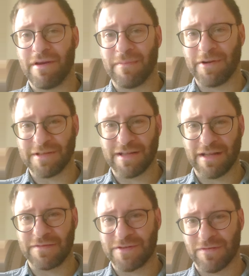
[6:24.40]

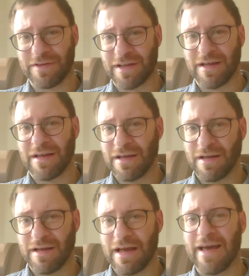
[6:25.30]
representatives of the
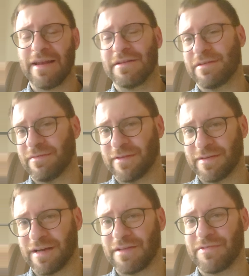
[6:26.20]
elite of
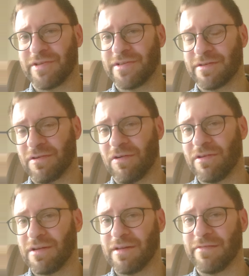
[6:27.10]
these countries,
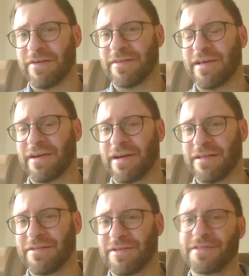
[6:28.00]
call even their
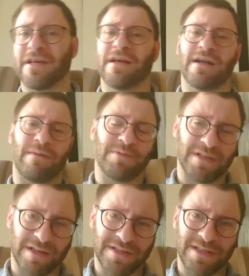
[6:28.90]
countries
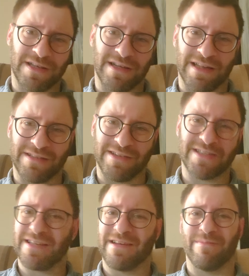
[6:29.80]
capitalistic
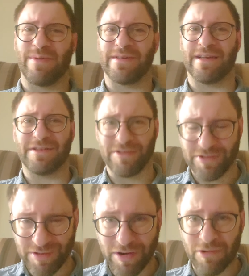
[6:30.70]
countries, but they
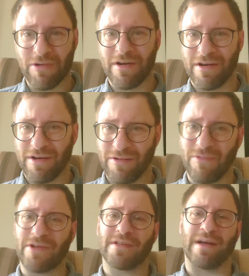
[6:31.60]
don't know
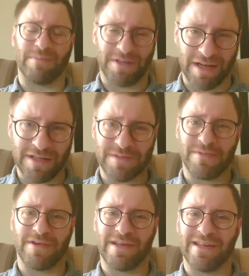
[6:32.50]
what capitalism
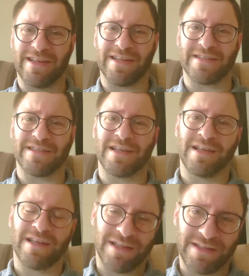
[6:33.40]
really is.
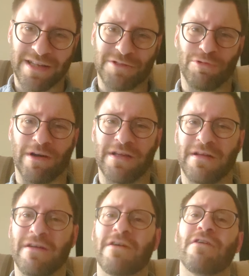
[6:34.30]
That's why
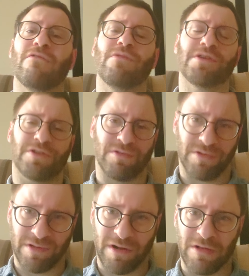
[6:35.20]
we
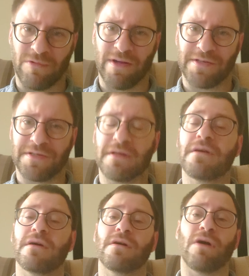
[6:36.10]
should always
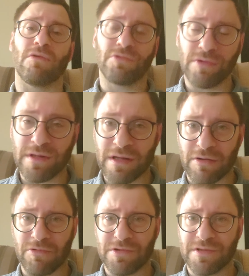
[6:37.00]
go to the
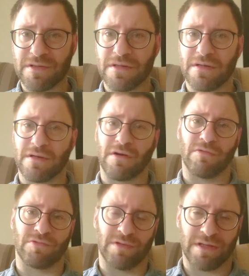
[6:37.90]
roots,
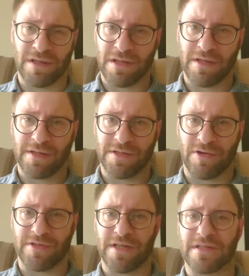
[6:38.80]
go to the
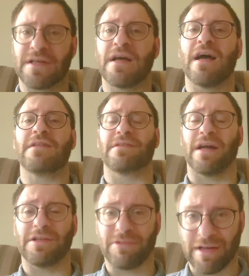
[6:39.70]
sources, and
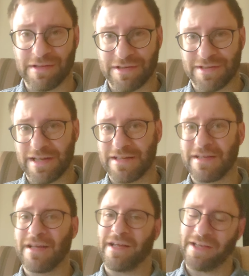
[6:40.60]
try to understand.
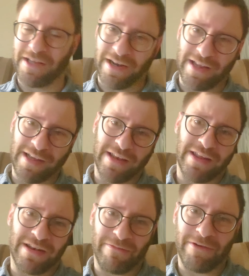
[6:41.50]
Here I again
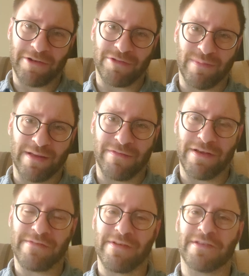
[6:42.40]
refer to my
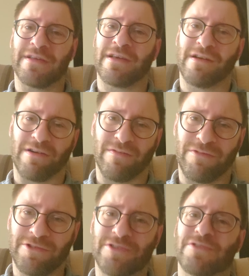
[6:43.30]
favorite
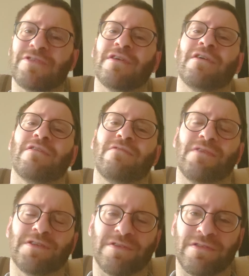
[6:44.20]
Confucius.
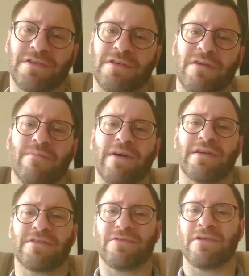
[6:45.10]
We should come
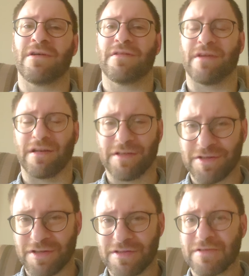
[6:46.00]
back to
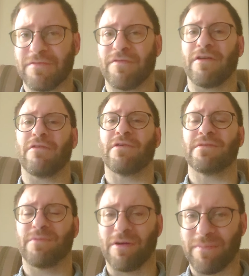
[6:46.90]
traditions, follow
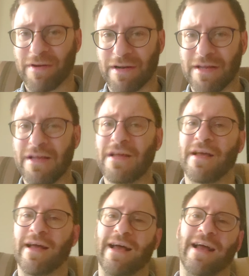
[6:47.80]
it properly,
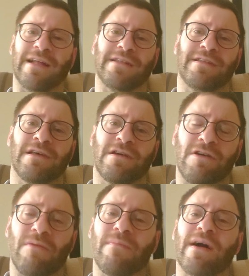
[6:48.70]
and
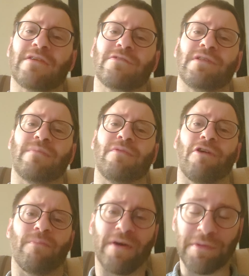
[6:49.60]
come back to the
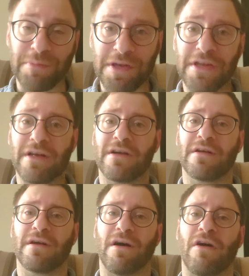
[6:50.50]
proper meaning
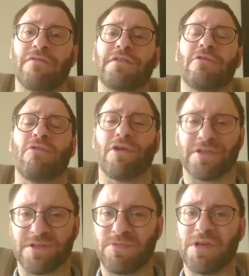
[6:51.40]
of the
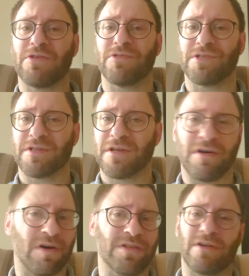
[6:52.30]
words we use.
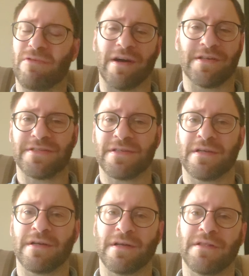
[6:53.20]
Otherwise,
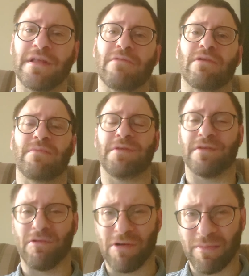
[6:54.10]
there will be
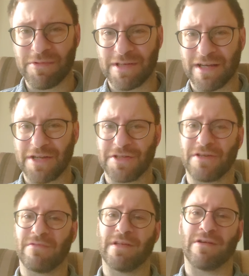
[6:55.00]
no
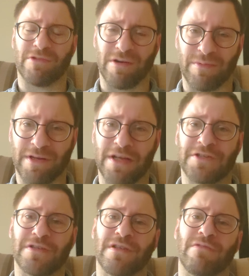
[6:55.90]
communication. Without
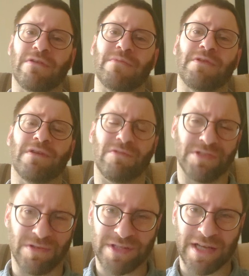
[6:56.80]
communication, there will be no
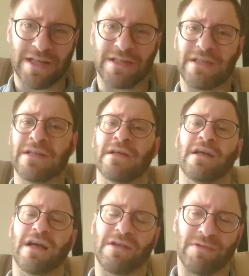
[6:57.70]
society.
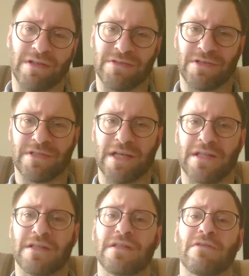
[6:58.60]
And without
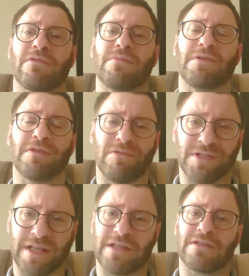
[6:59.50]
society, there will be no
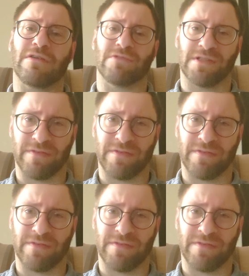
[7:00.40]
state, no